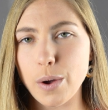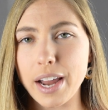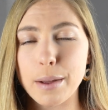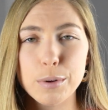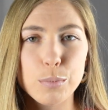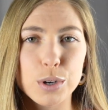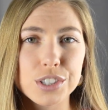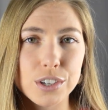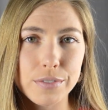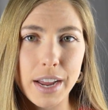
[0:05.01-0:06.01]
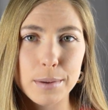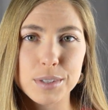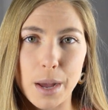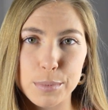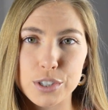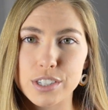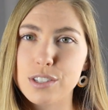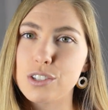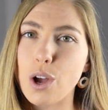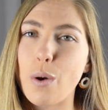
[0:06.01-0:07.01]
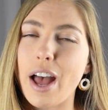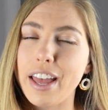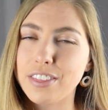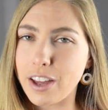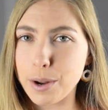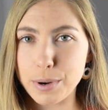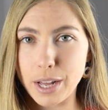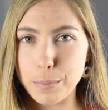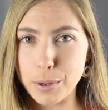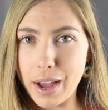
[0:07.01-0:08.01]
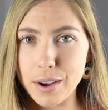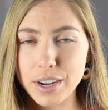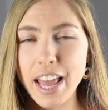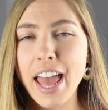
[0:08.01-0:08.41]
and I'm a board certified optometrist, so I thought I would help you out.